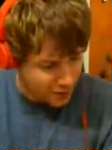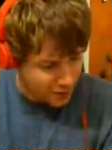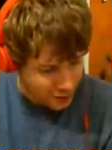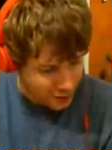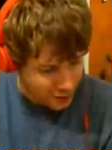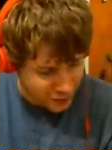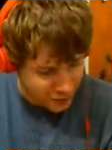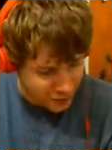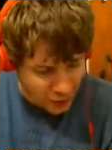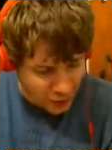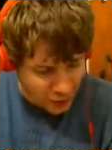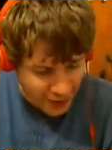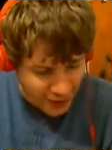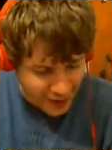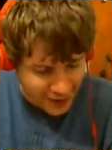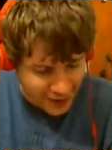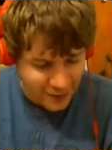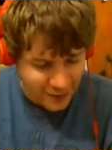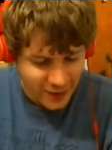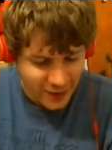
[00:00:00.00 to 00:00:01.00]
and it says,
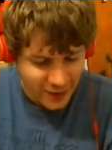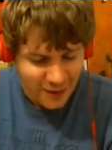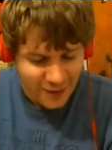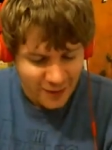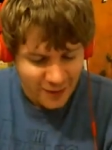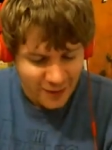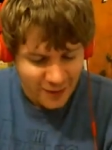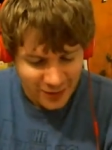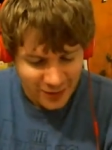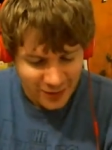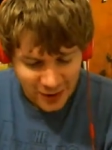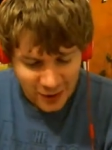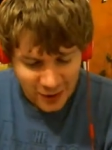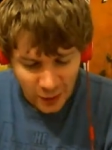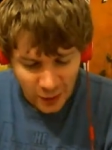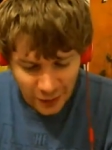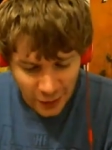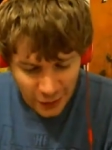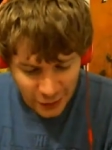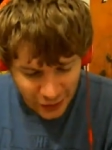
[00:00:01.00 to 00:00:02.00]
"There's no scientific
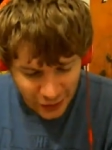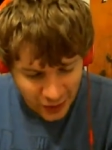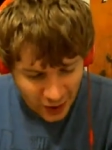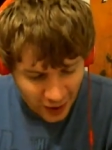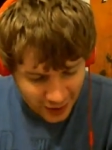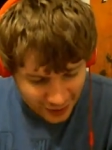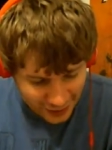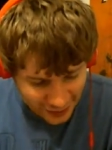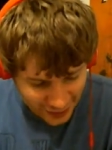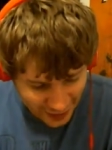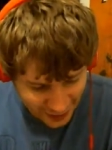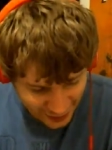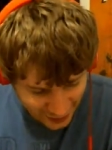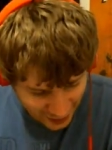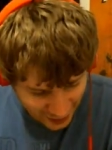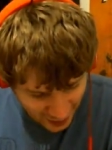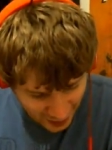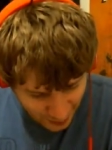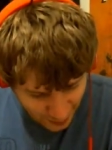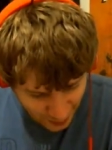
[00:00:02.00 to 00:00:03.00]
evidence that UFOs do not
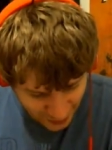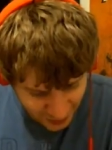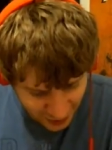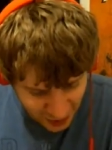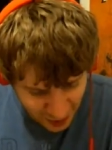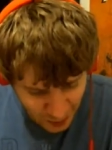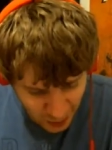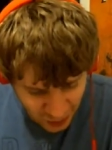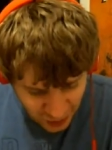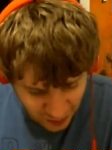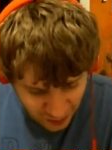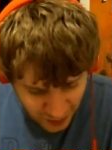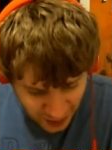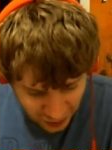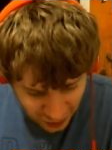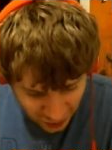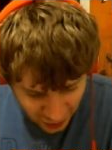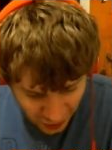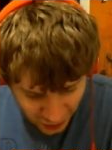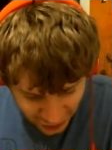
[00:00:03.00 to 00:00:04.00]
exist. By
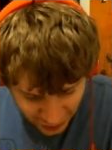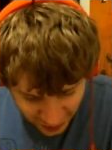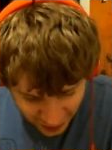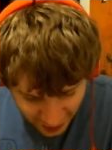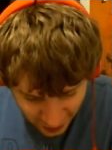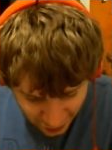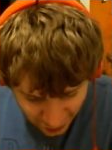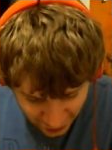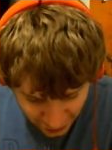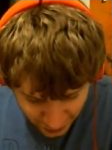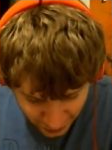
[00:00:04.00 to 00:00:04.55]
seeing the motion picture